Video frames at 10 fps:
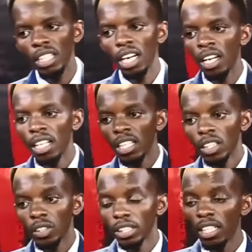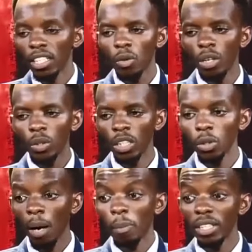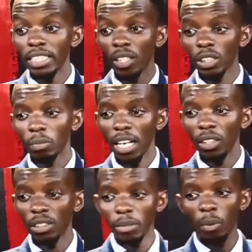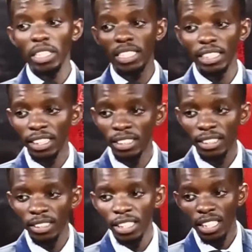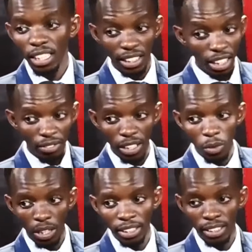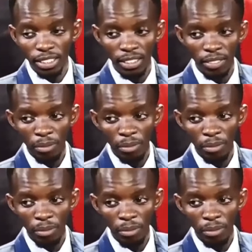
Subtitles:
Yeah. You see, kuna tunaitwa a political smile. You see, politicians, they are very good at this.